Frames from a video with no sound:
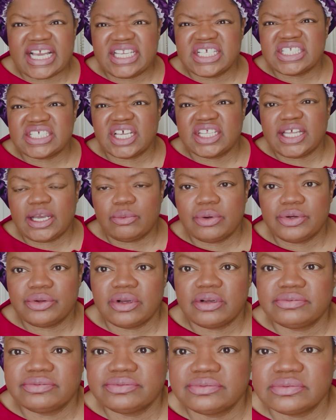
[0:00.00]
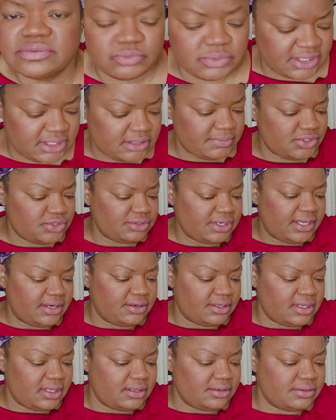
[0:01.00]
let's cut that one off. Wait, let me try it
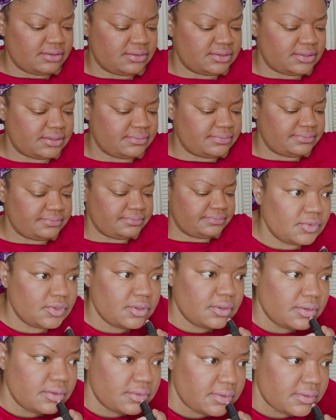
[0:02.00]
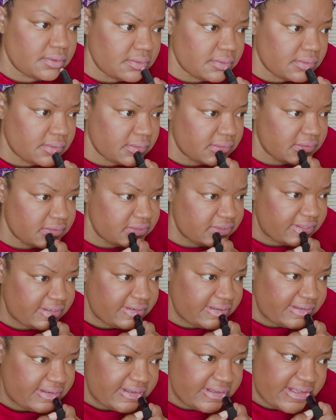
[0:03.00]
again. Hold on. Let's try
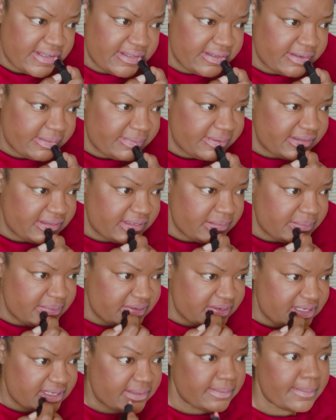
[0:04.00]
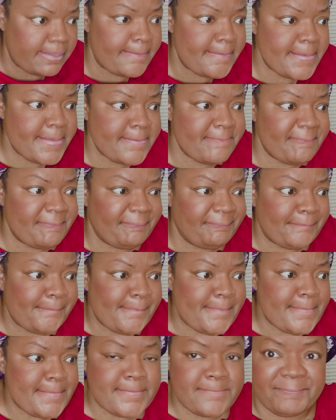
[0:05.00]
it a little bit deeper.
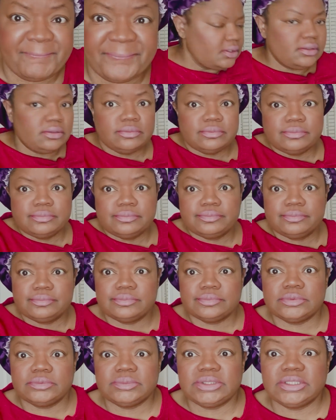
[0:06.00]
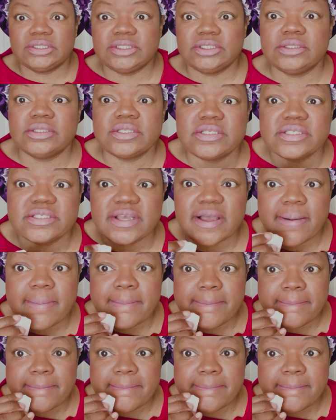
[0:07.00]
Let me clean this up.